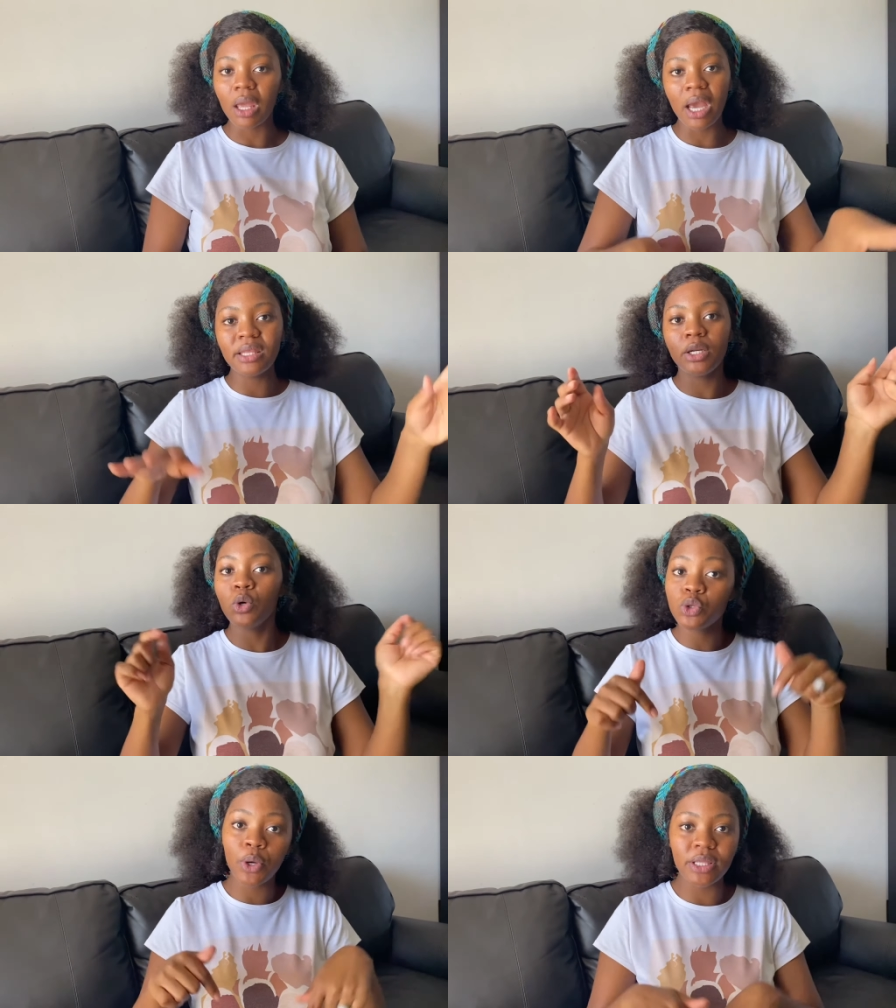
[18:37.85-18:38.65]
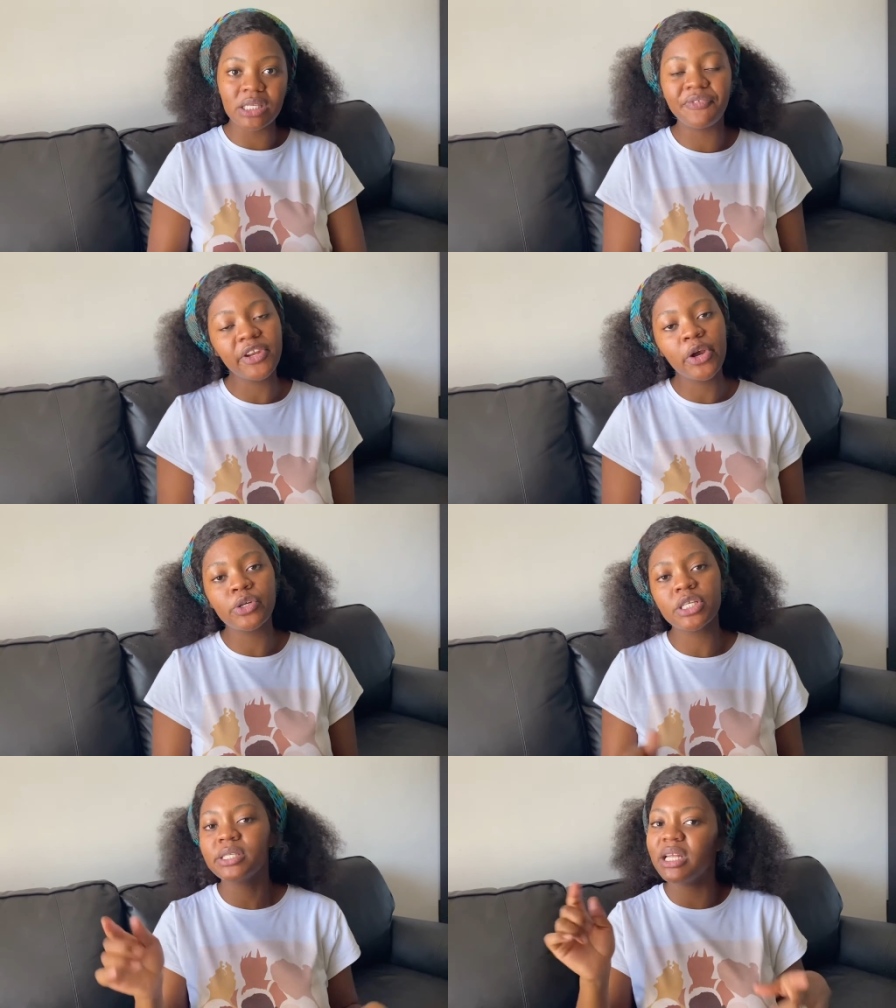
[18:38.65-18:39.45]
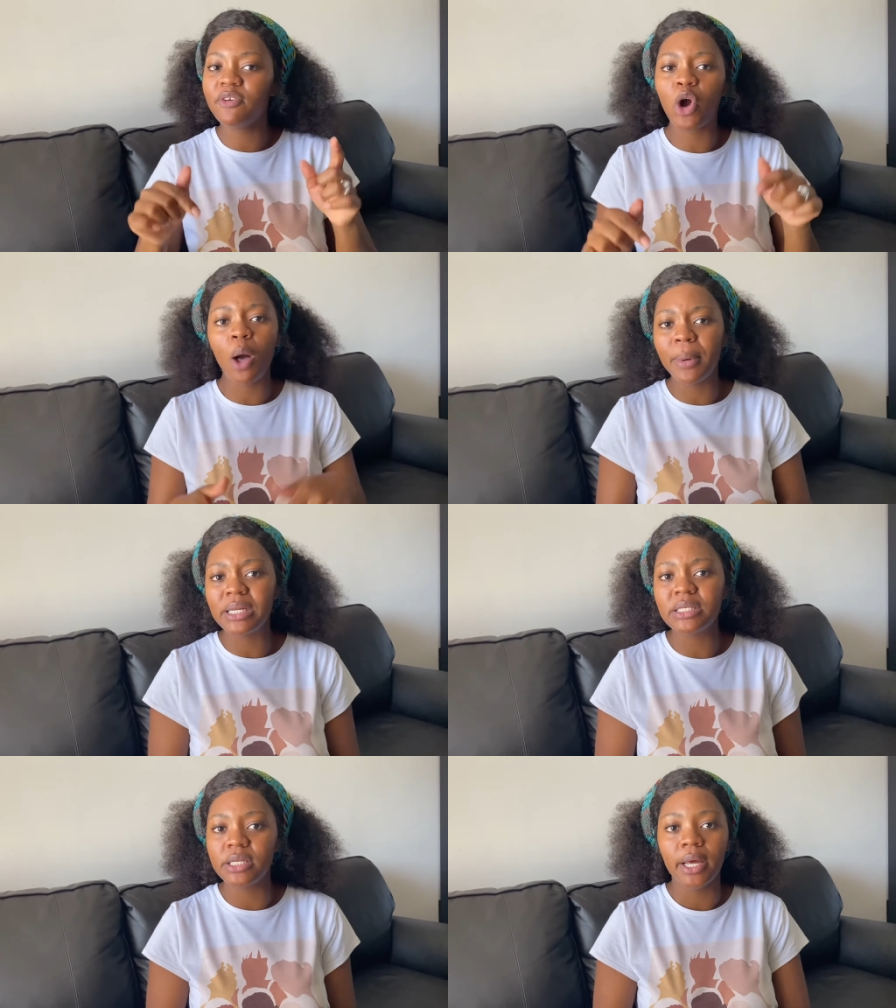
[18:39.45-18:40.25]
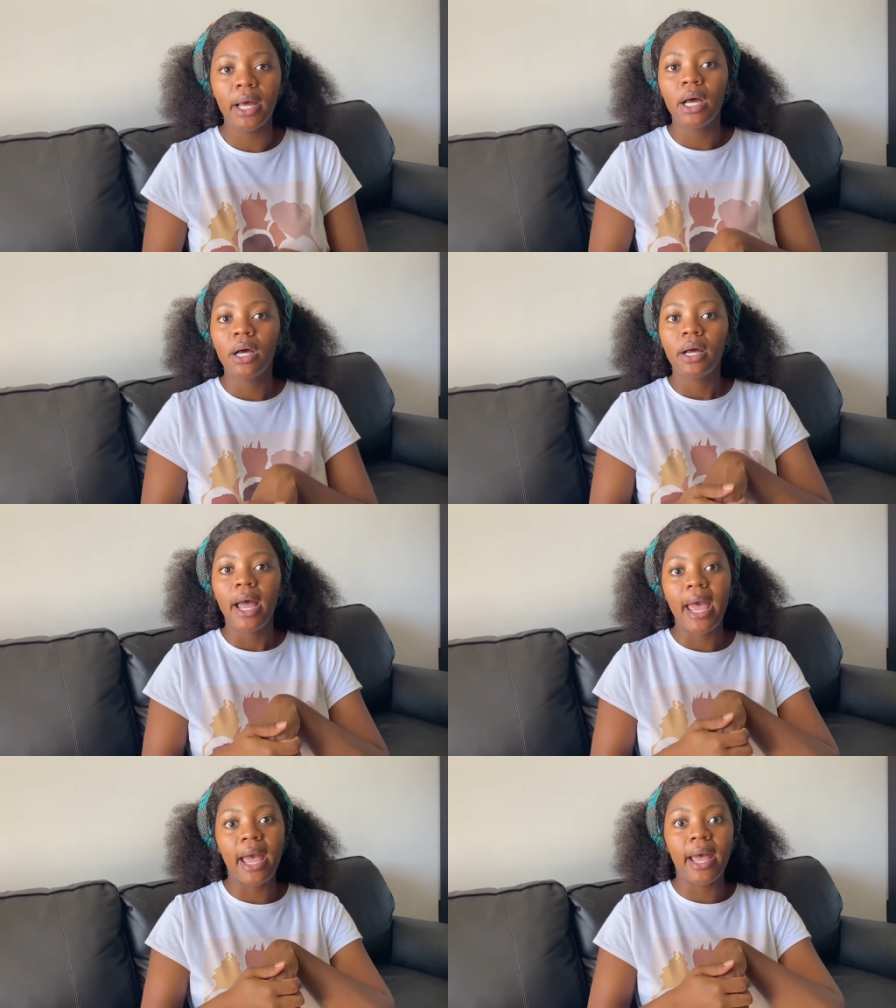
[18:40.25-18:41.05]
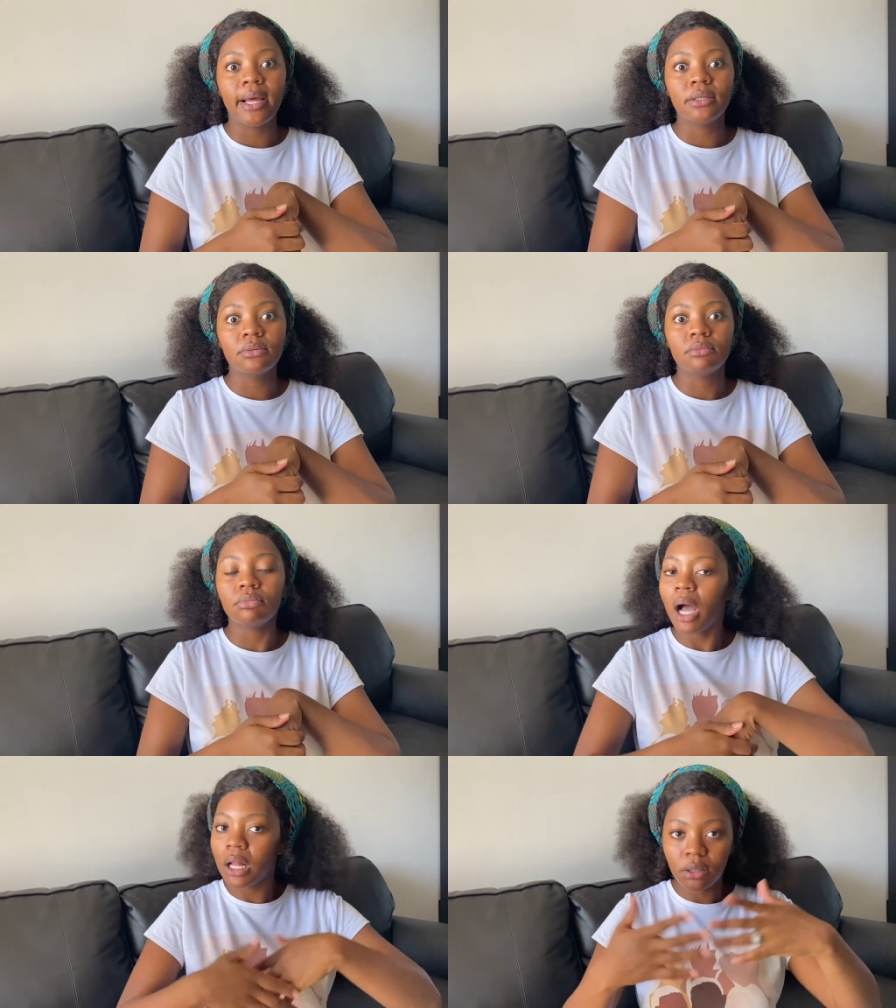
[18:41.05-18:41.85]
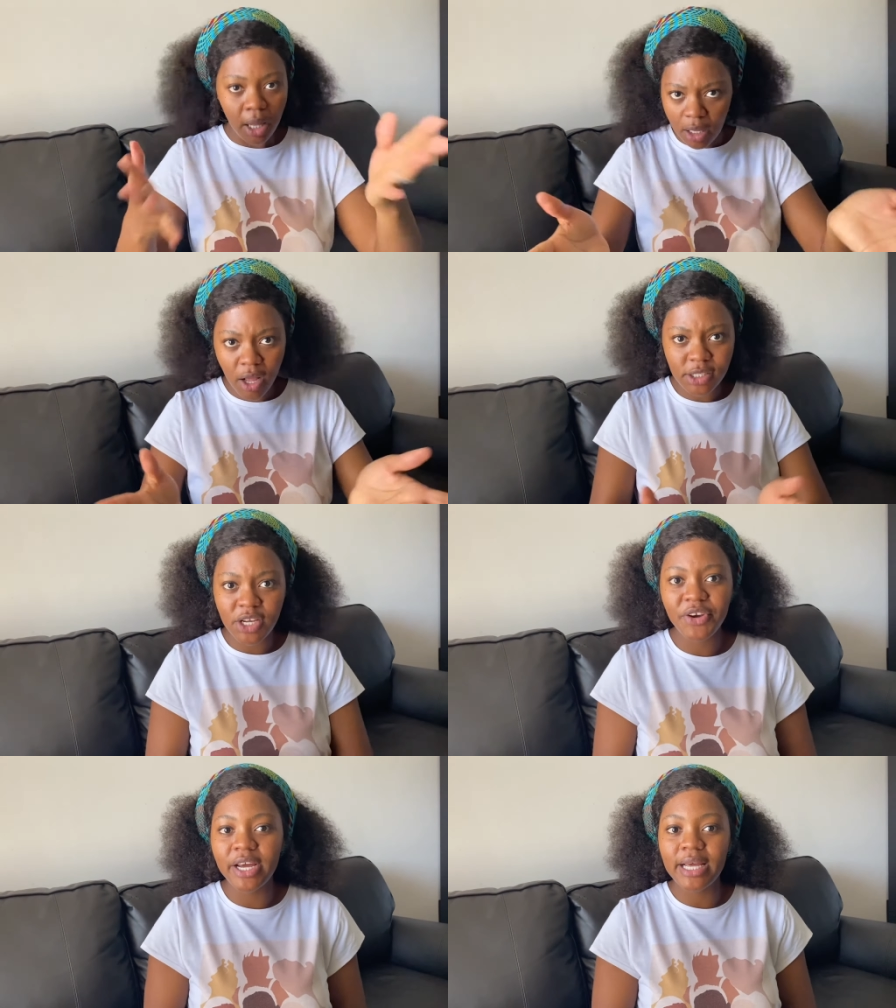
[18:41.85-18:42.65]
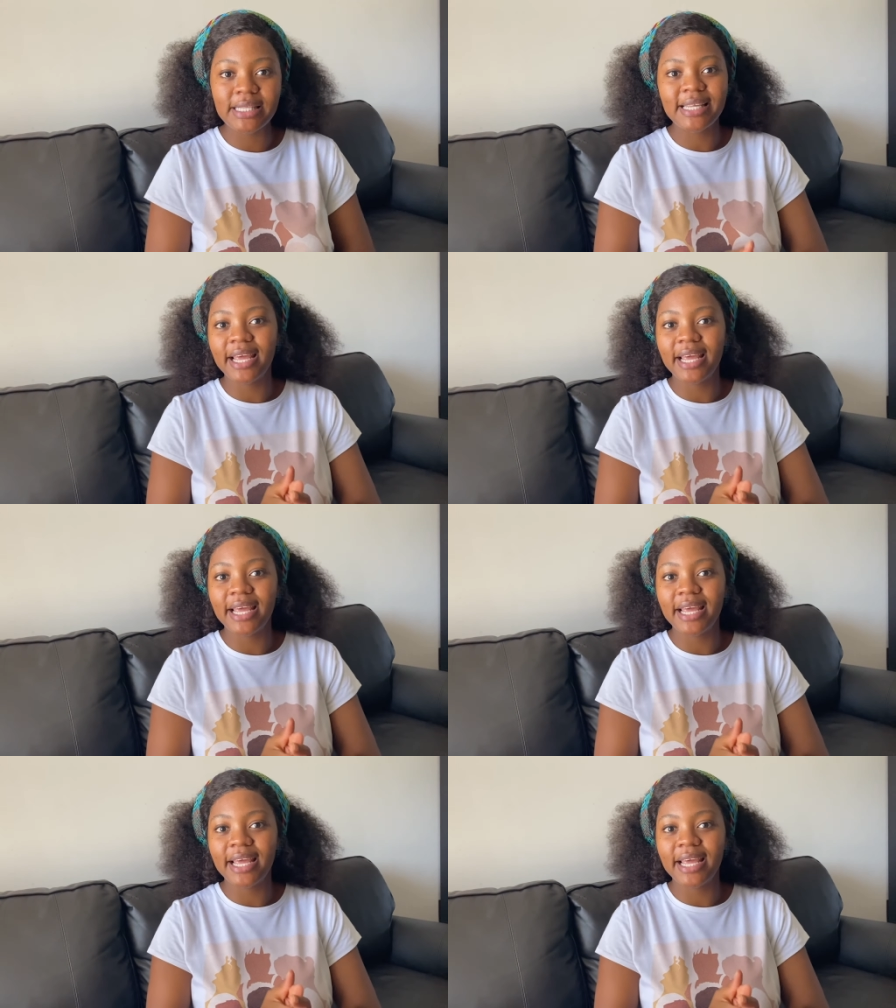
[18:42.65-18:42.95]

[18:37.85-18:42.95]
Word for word: And then also in this video, just leave a comment and I'll, I'll answer it.